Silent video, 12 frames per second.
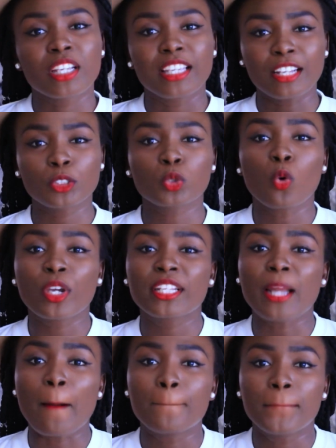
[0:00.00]
get
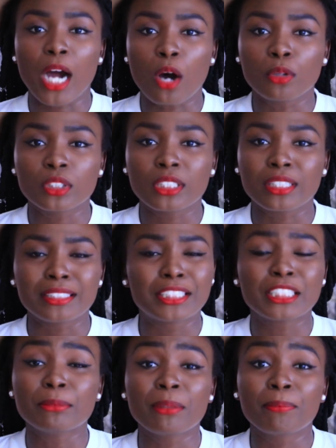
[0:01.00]
talking about
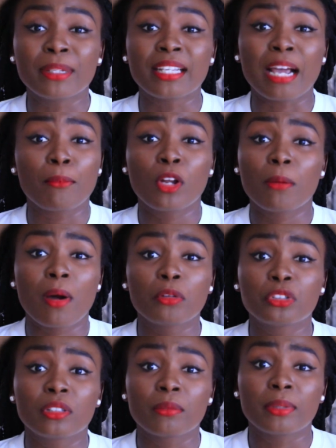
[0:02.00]
dreaming big. I'm all
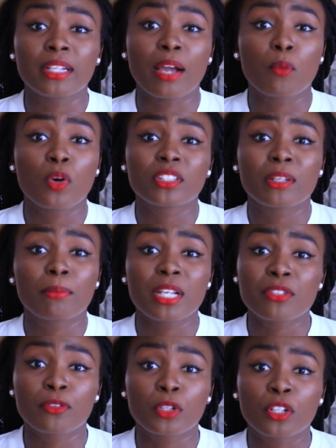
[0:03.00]
about dreaming big. I want the
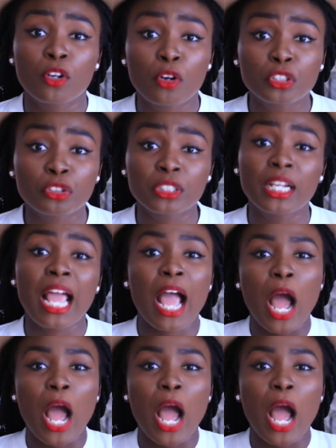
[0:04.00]
best for the country.